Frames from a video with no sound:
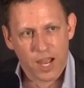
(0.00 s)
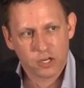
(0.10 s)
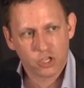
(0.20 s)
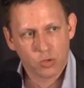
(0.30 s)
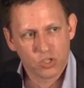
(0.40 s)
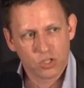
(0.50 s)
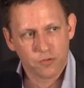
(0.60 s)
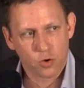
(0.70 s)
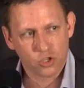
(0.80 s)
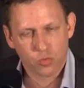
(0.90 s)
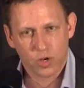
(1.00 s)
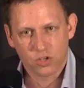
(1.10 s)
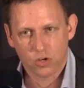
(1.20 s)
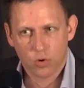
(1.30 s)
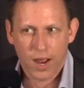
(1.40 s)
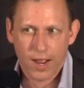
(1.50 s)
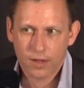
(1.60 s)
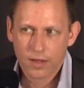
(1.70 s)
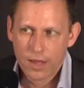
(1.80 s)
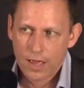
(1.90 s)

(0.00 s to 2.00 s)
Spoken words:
actually was the first one to crack.